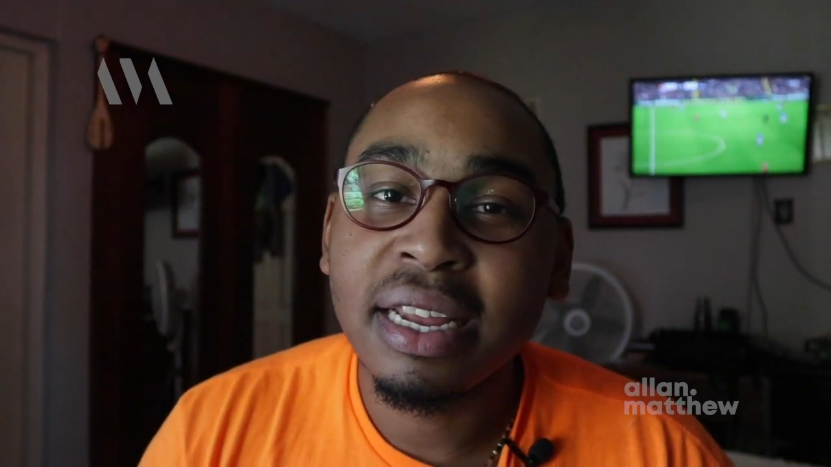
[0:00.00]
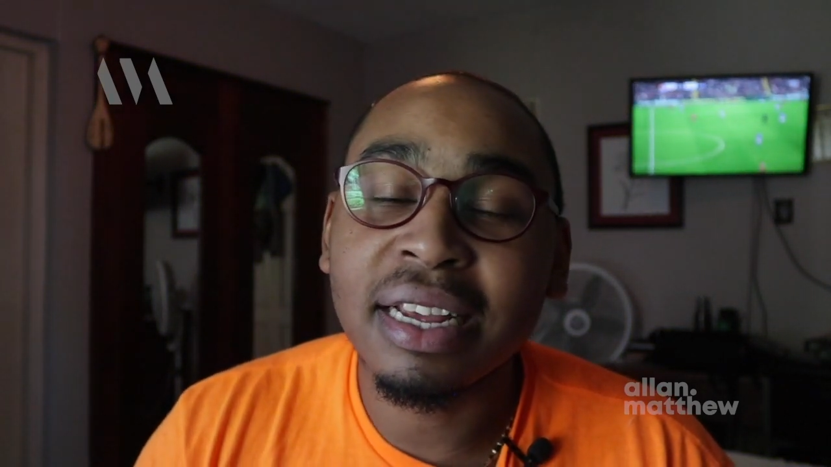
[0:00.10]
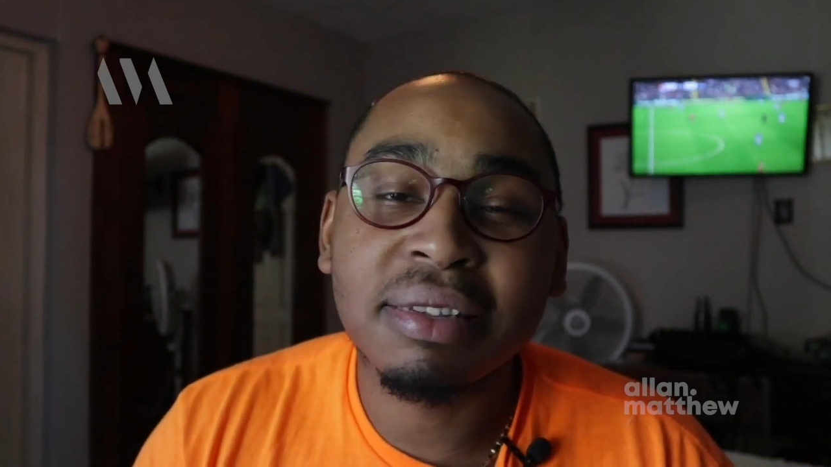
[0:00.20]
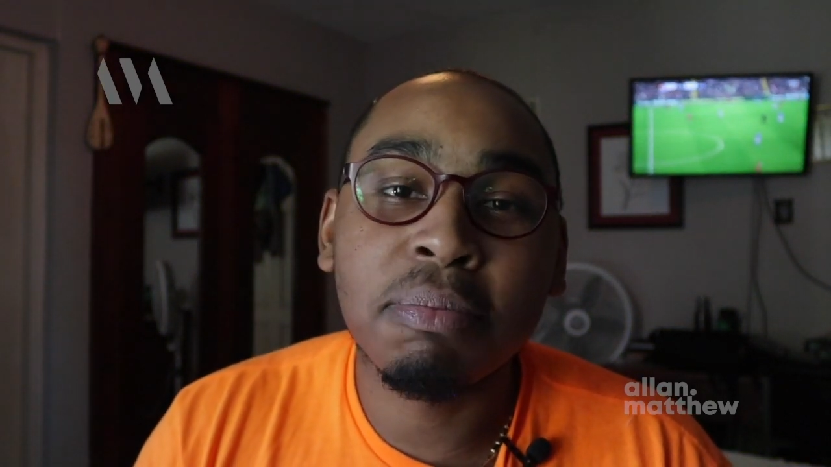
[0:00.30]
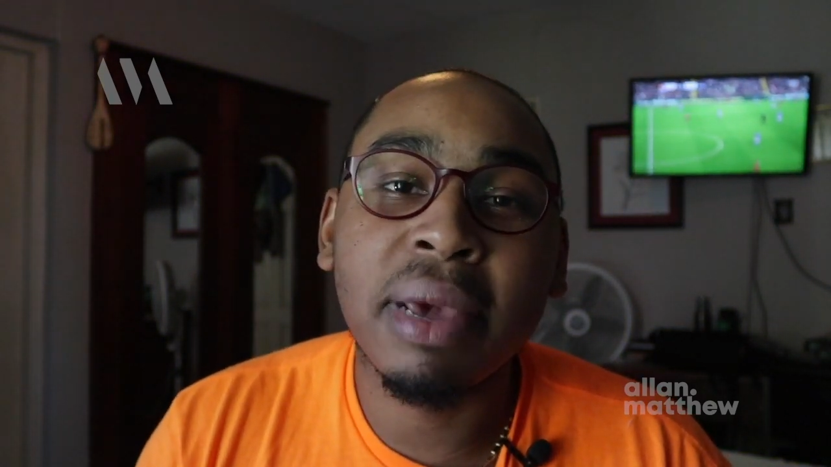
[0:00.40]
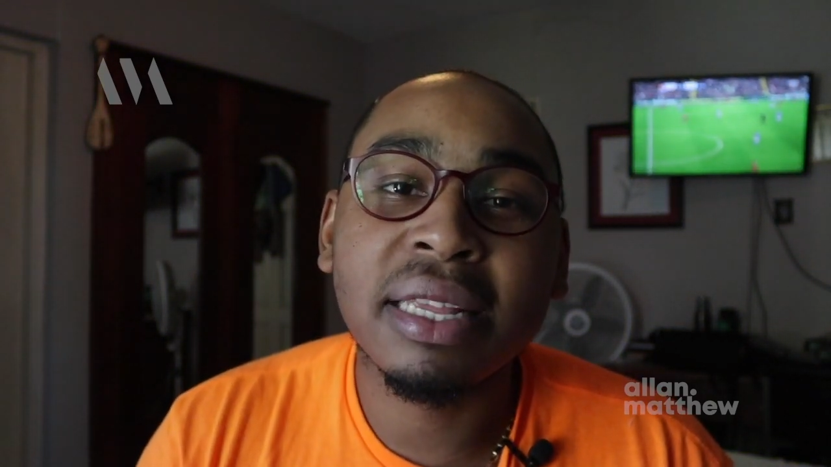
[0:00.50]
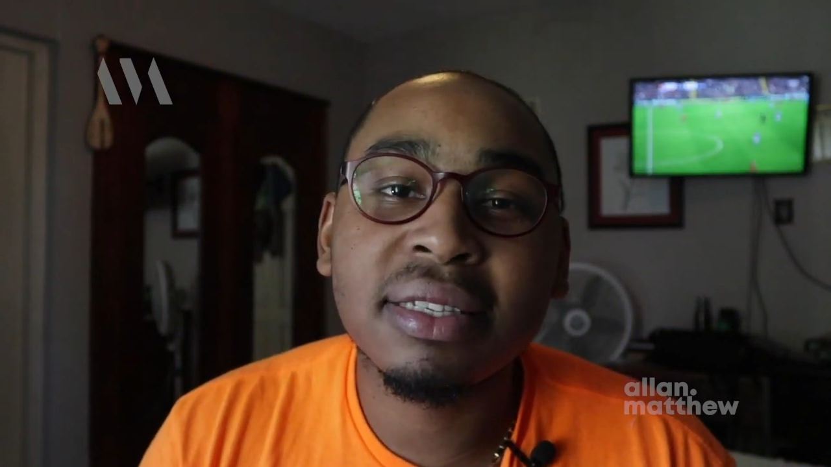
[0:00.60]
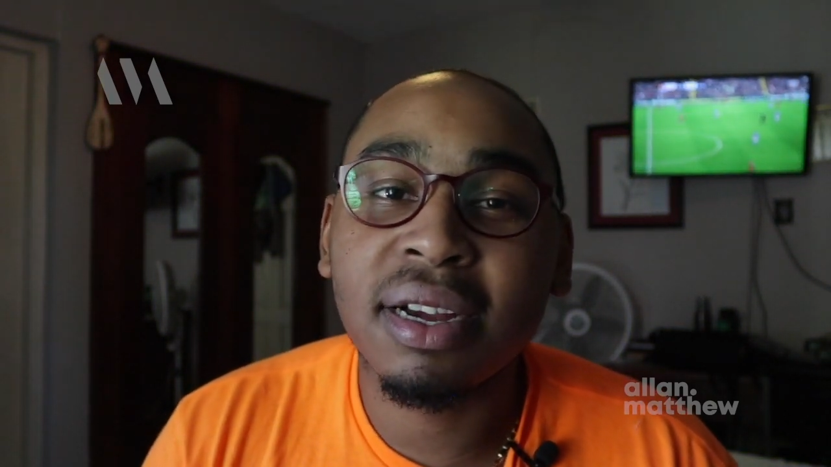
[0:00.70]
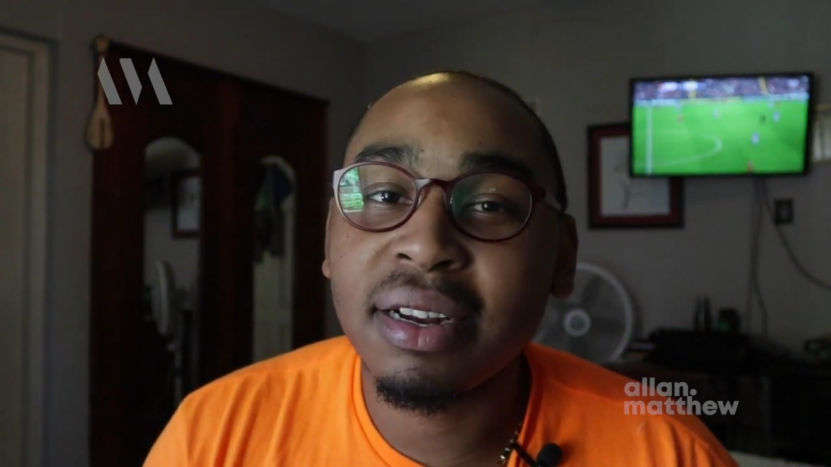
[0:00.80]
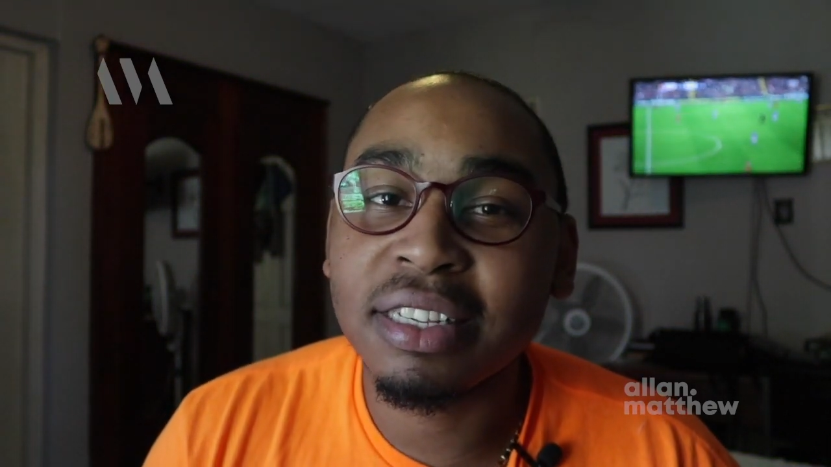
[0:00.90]
that's
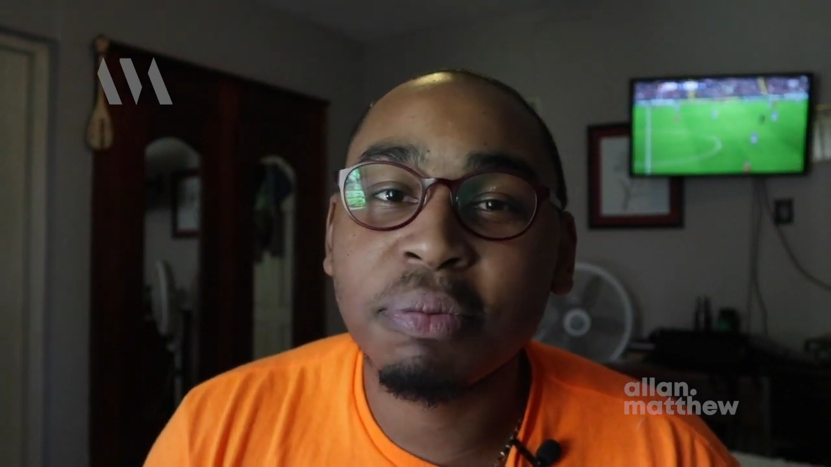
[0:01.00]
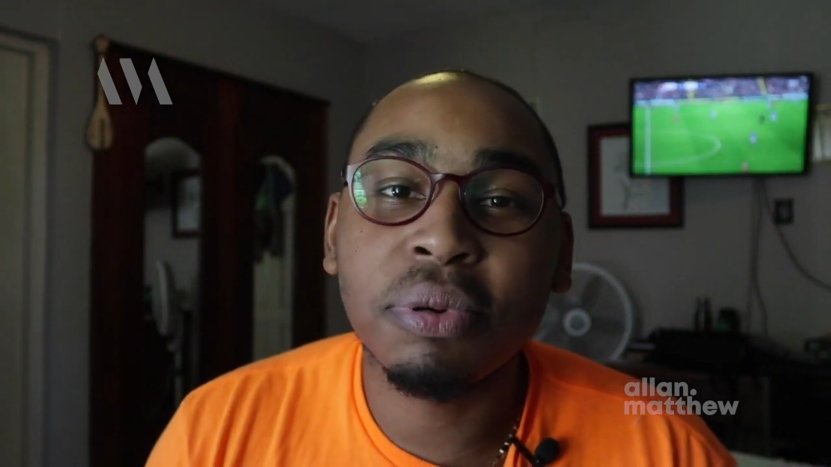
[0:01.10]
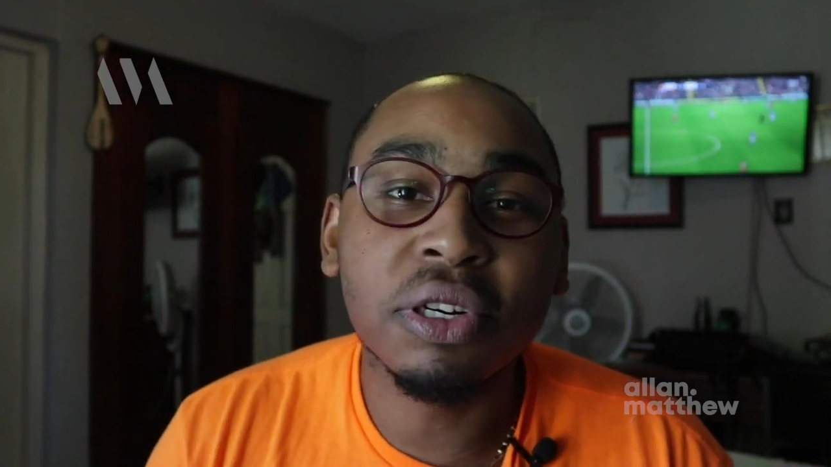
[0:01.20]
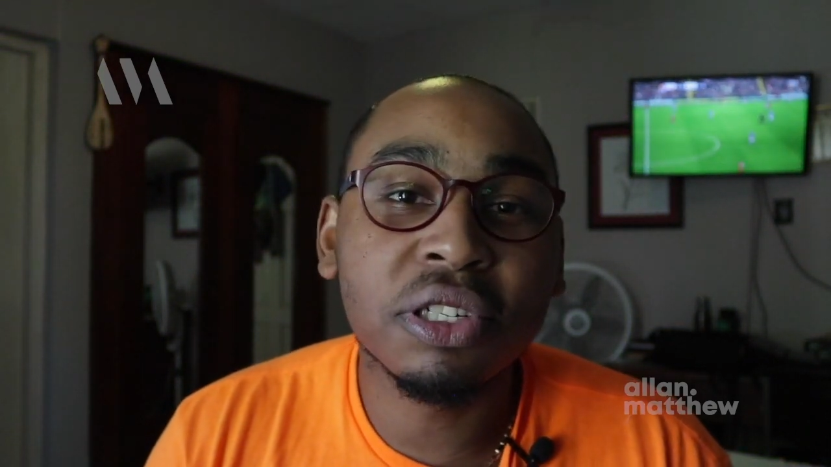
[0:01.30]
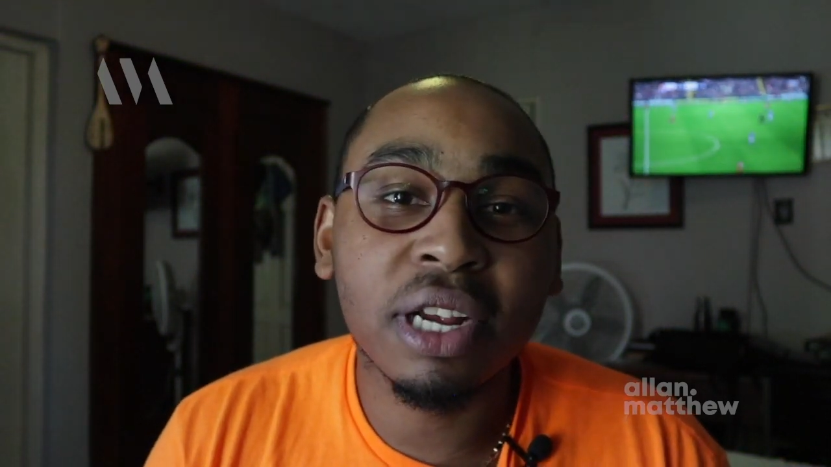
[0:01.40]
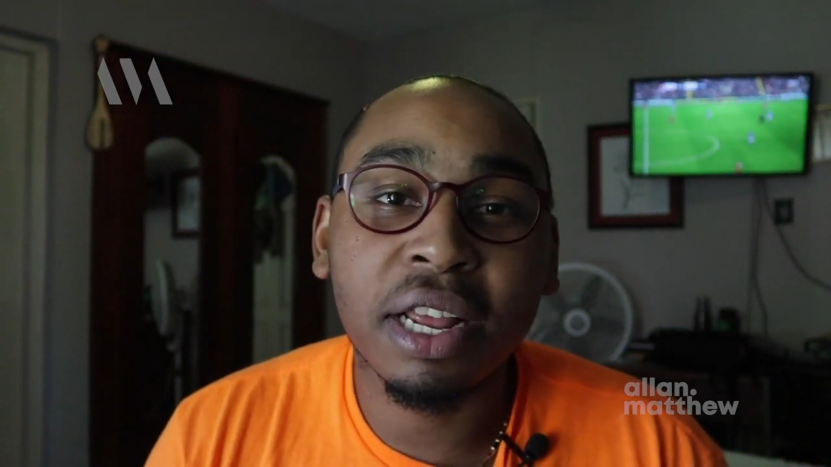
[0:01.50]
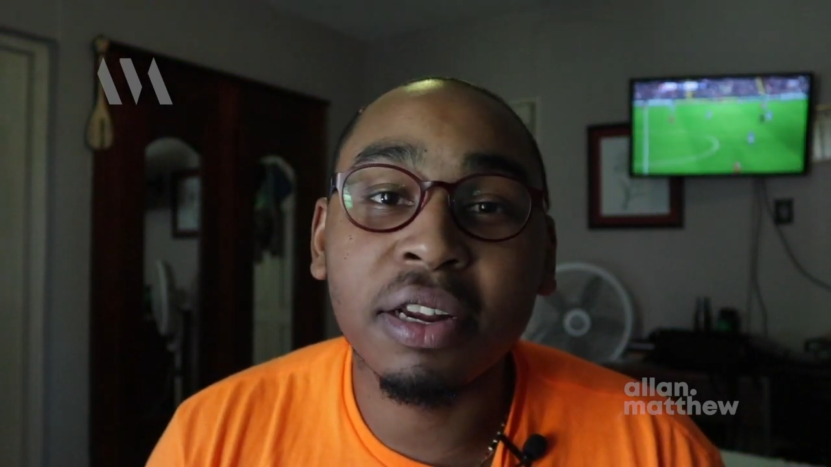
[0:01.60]
mental, that's spiritual,